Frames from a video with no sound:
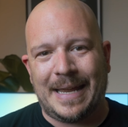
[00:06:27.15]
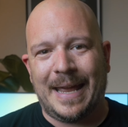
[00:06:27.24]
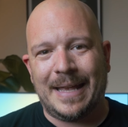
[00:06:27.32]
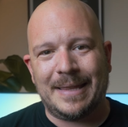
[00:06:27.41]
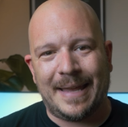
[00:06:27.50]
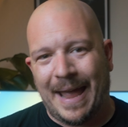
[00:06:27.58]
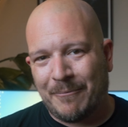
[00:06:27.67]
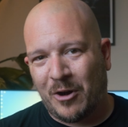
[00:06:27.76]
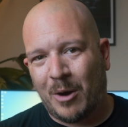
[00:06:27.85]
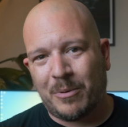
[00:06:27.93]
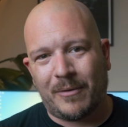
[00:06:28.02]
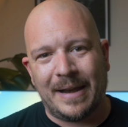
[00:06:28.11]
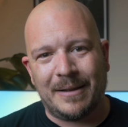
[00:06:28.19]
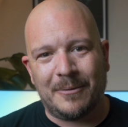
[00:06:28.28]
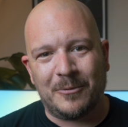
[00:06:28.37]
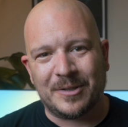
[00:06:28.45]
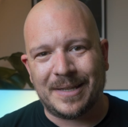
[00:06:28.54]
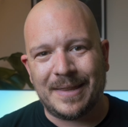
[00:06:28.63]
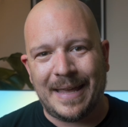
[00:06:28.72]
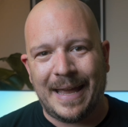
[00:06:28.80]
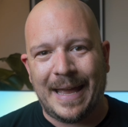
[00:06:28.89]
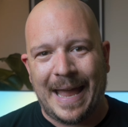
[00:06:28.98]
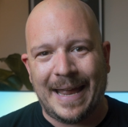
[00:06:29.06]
and the camera operator wasn't there,